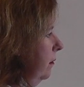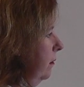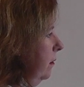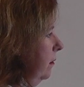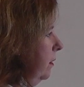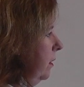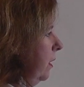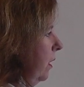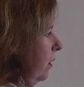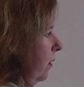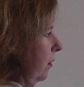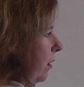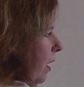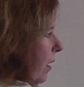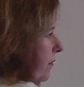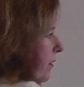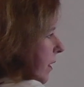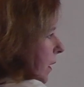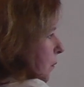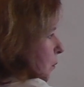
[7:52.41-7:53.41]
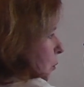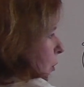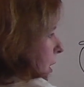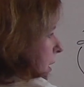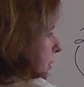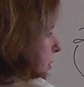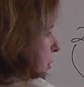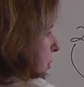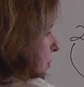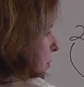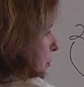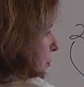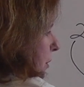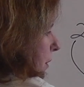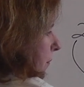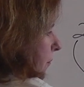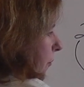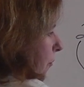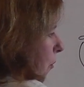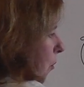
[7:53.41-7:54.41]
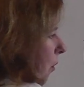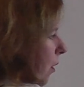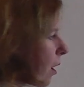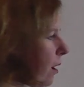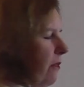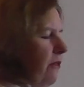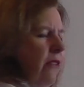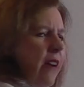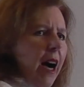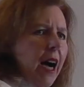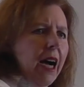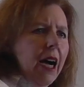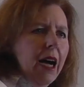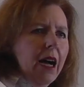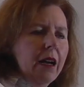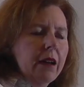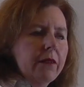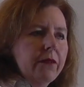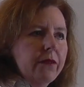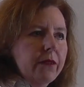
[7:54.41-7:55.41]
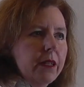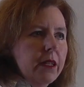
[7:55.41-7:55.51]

So I've done 1, 2, 3, and 4, 5.